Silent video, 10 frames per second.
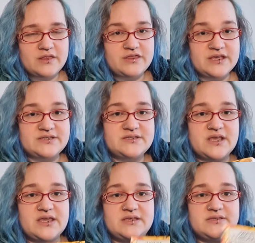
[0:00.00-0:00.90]
This
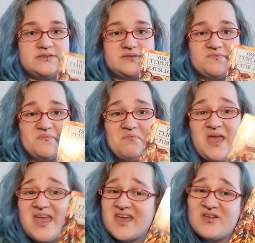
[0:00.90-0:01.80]
is
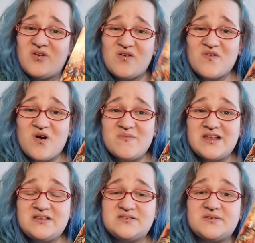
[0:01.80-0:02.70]
making a lot of
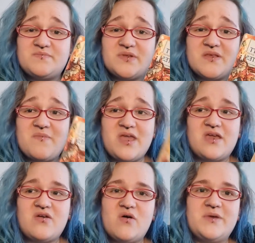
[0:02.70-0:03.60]
comments, but they're
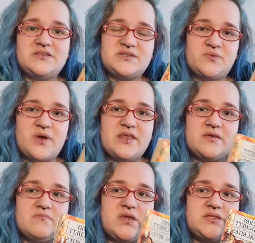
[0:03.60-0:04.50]
making comments in a way
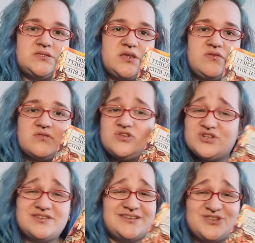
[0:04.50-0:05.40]
that means that you can
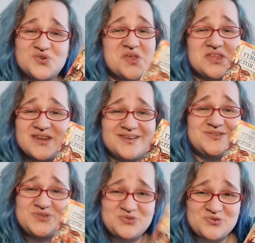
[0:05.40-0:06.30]
just enjoy the
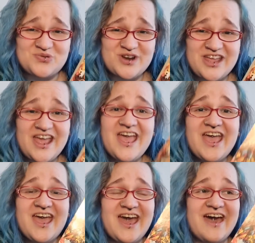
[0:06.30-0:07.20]
nice story,
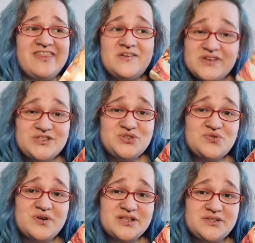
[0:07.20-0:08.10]
and there is
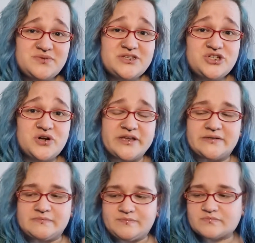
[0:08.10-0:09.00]
story to enjoy.
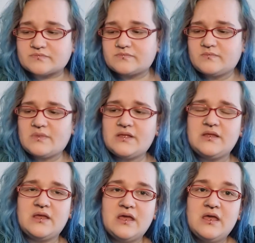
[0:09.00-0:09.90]

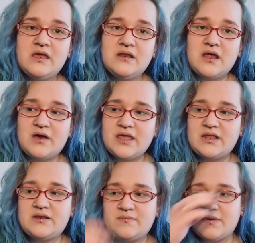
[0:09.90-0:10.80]
Now,
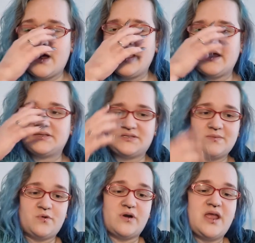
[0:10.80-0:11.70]
in my
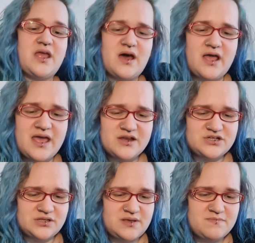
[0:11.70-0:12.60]
summary, I
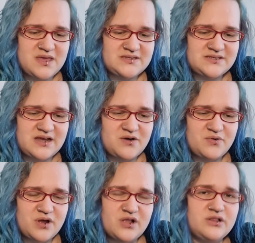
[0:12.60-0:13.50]
actually missed
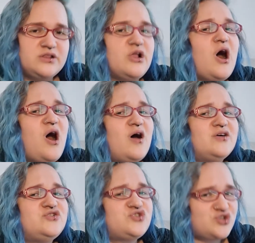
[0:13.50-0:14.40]
out a
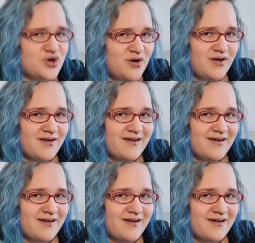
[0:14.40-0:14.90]
large chunk